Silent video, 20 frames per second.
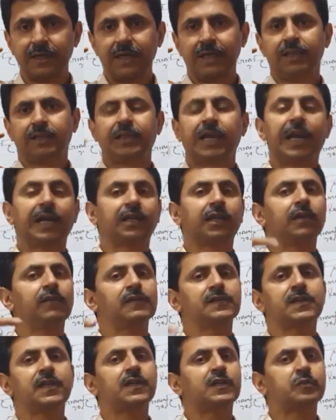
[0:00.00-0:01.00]
That
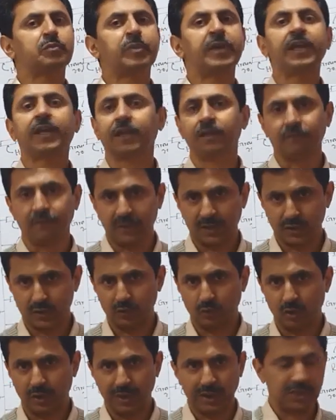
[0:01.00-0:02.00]
gives its peak inverse
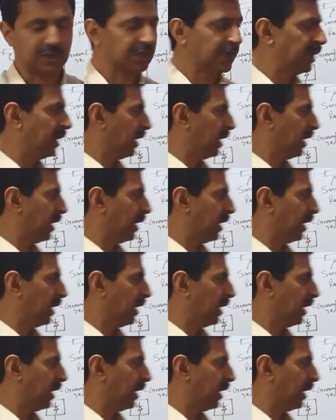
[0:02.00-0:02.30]
voltage.